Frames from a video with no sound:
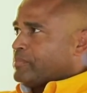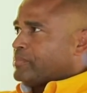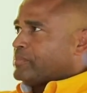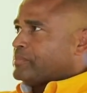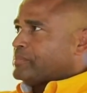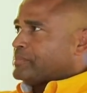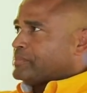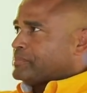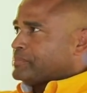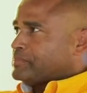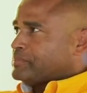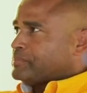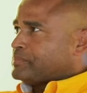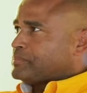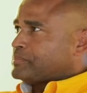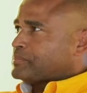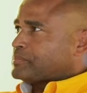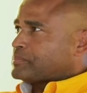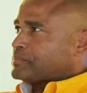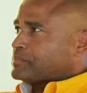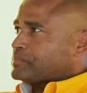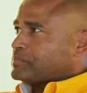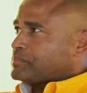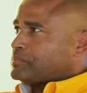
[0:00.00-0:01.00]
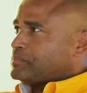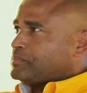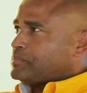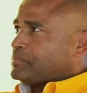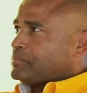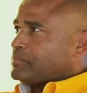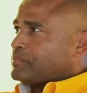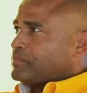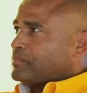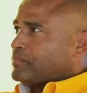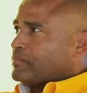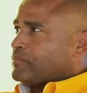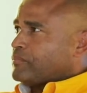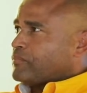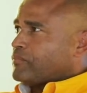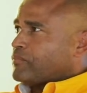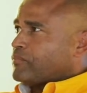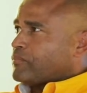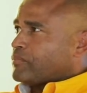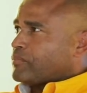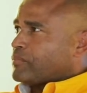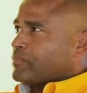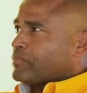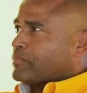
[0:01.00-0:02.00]

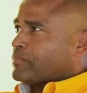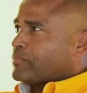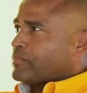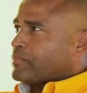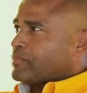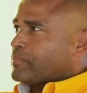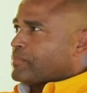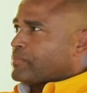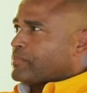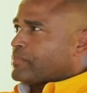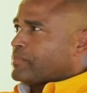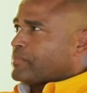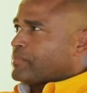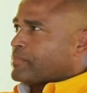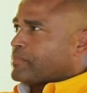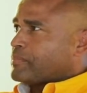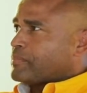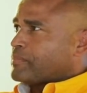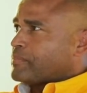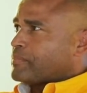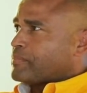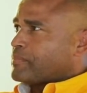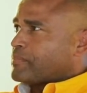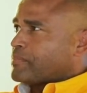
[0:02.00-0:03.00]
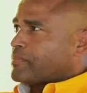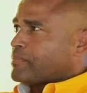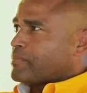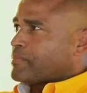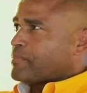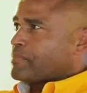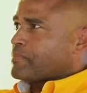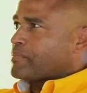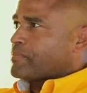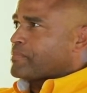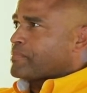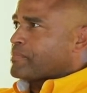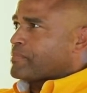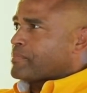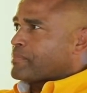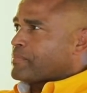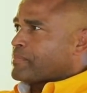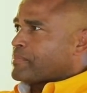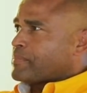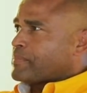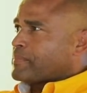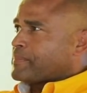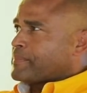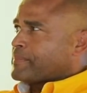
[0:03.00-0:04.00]

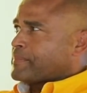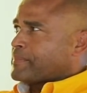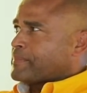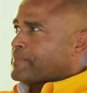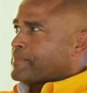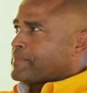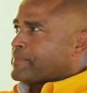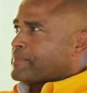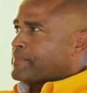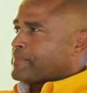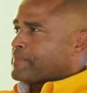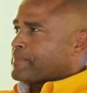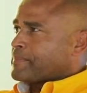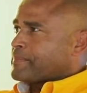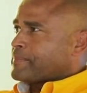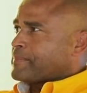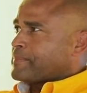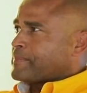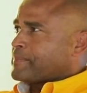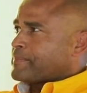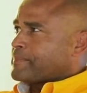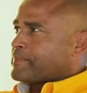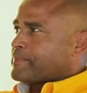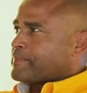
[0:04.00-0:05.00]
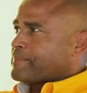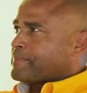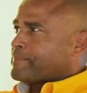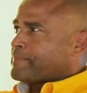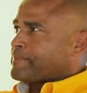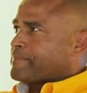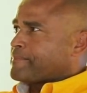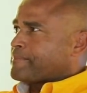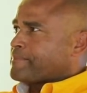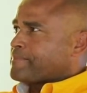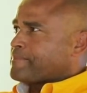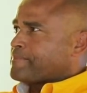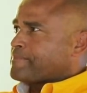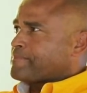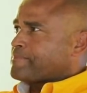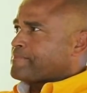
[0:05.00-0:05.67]
No words are spoken by the person on screen.